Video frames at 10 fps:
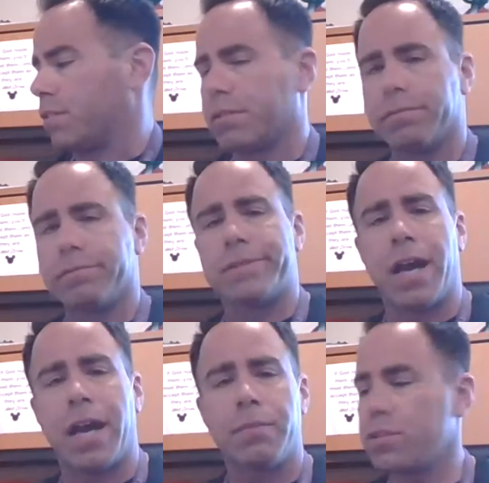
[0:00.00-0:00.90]
Time
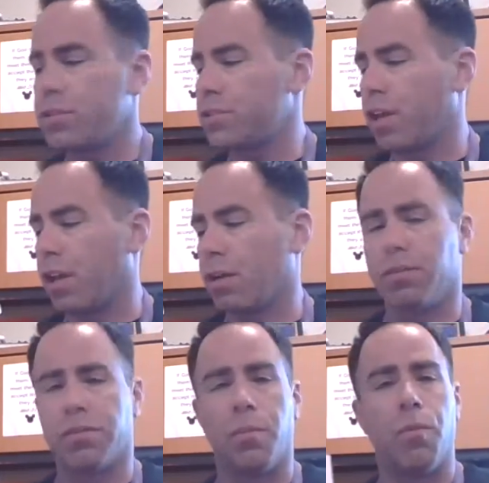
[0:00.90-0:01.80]
to share
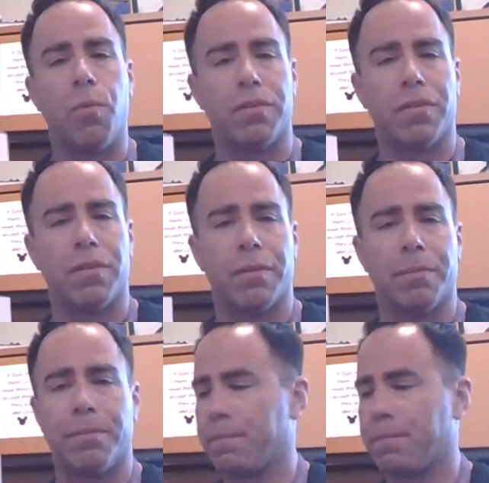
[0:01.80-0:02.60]
some wisdom.